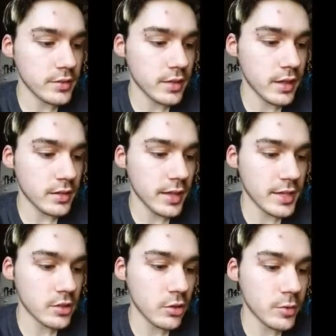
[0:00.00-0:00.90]

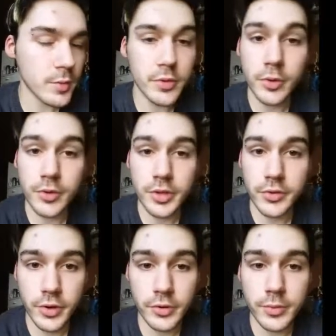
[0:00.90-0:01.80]
Last quarter moon, or the
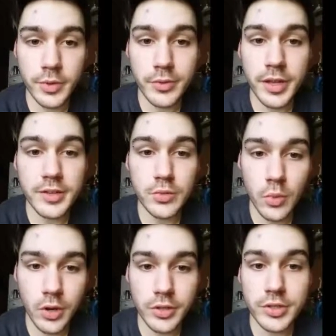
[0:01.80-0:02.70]
crone moon, is
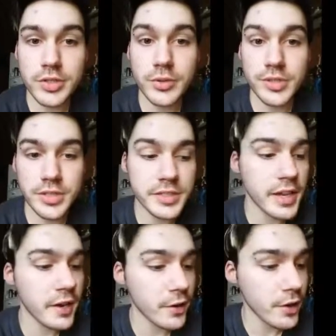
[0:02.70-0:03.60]
water, so to
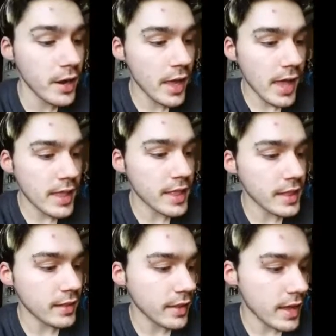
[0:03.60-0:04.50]
dare. And
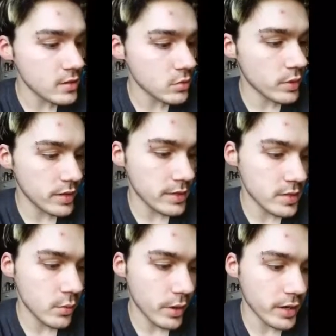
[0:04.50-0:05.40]
then the last one
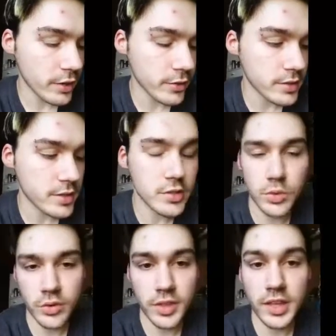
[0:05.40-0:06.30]
is the waning crescent,
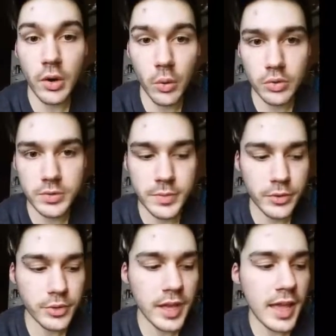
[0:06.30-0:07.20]
or the old
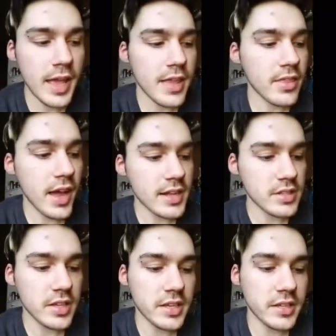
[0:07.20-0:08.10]
moon.
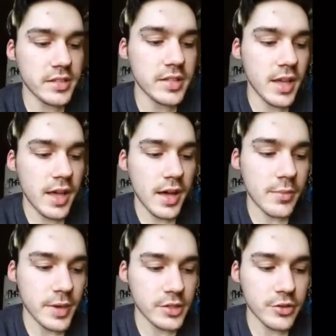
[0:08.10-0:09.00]
That is
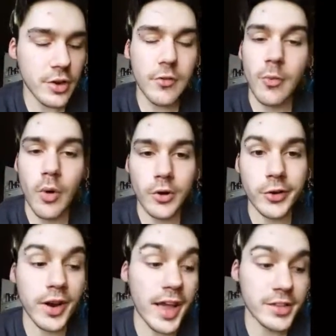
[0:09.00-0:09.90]
a mixture of
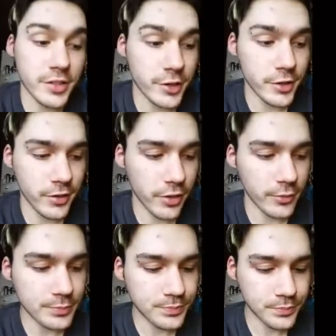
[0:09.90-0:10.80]
water and
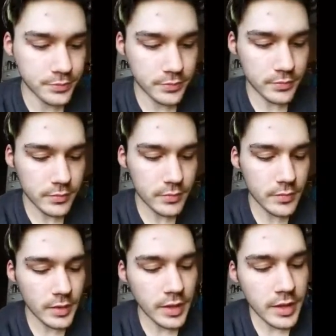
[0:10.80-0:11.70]
earth.
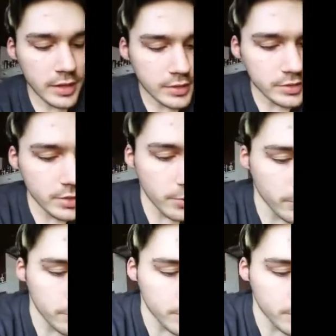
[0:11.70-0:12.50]
So,